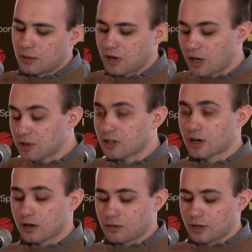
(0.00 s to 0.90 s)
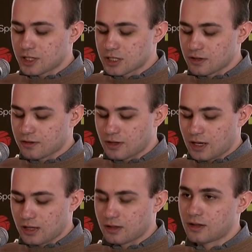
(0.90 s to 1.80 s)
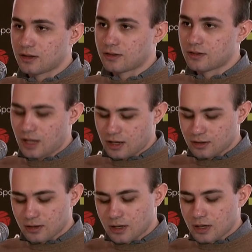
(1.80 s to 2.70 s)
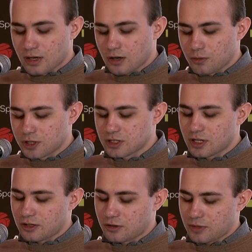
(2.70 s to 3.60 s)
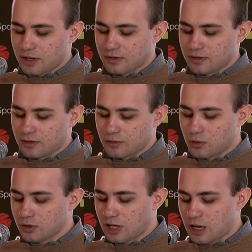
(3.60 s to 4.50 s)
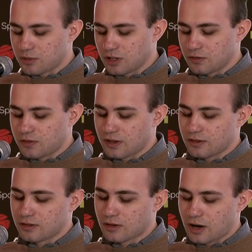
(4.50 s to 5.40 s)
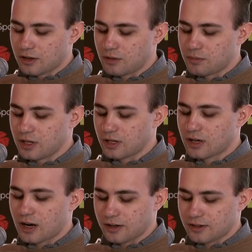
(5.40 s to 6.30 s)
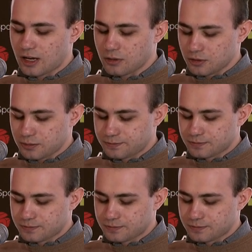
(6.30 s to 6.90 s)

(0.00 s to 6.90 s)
parameter calculations, and the state which determines what update phase is currently being carried out.